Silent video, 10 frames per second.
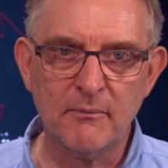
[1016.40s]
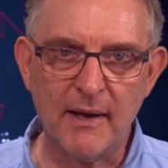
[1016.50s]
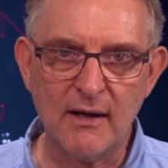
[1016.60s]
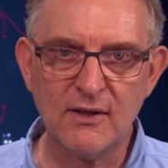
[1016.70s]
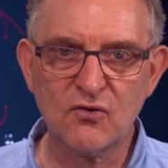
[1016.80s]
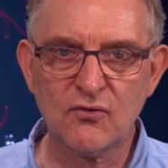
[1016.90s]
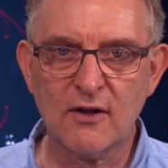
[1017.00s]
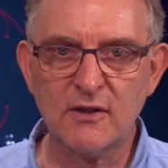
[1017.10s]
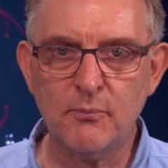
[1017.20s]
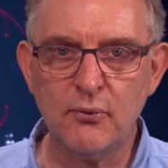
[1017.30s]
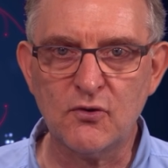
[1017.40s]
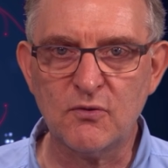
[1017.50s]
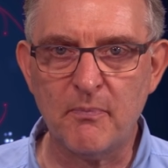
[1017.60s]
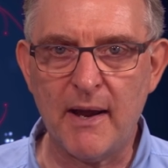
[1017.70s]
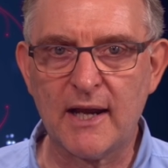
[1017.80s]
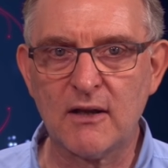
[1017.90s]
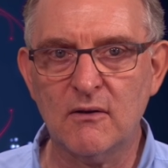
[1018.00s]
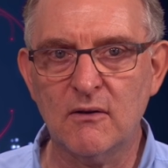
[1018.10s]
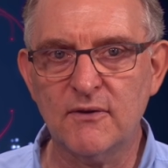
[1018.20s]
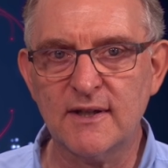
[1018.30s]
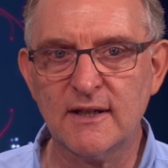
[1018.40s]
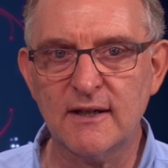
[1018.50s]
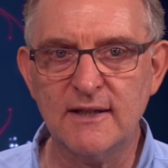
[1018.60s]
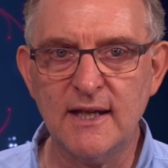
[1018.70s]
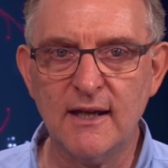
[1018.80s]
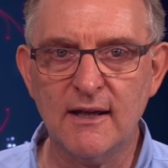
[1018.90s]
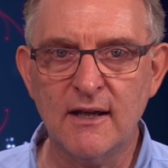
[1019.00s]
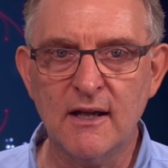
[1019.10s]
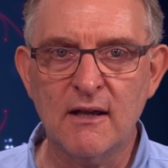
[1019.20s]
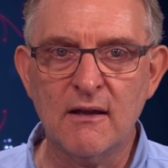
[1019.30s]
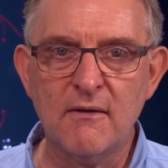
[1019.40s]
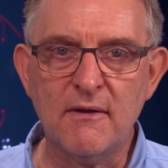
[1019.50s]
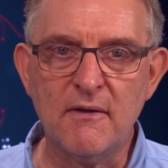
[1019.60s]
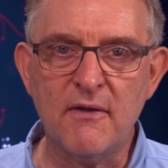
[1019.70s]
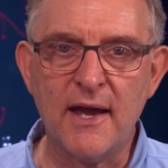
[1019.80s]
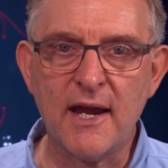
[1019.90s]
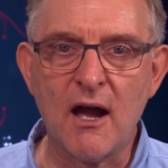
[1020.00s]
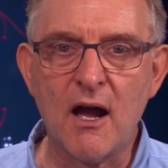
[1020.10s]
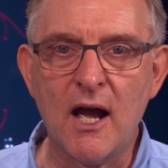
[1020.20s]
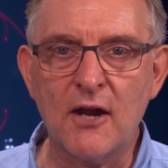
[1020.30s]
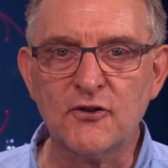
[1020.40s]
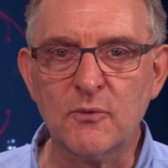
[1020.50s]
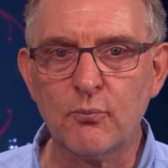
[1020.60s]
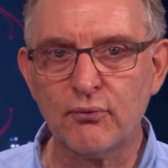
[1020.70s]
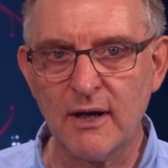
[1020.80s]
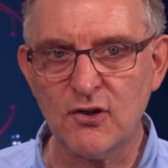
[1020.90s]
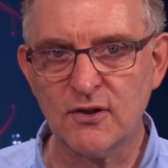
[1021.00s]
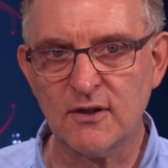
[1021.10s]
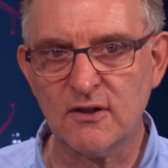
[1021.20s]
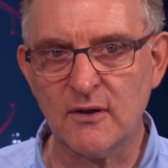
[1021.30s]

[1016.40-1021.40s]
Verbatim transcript: Powell is trying to push back on this idea that they are under pressure